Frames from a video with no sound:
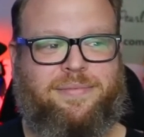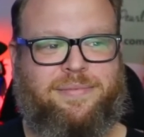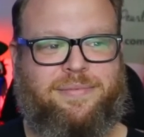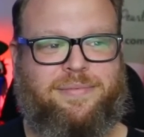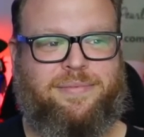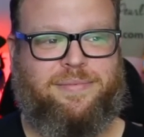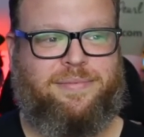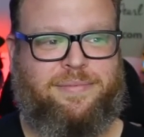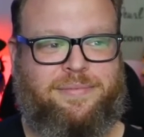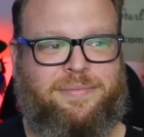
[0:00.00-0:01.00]

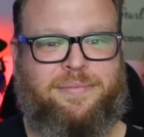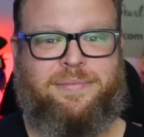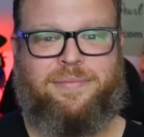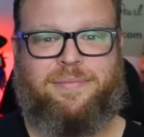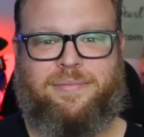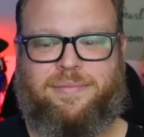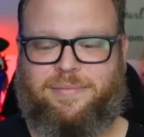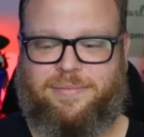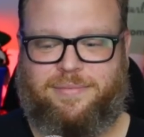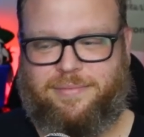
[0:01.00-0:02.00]

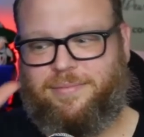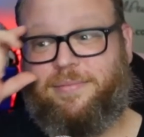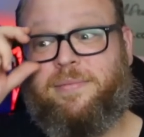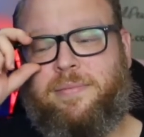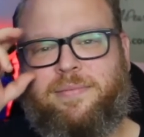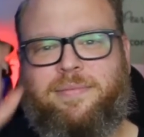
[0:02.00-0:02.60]
[no speech]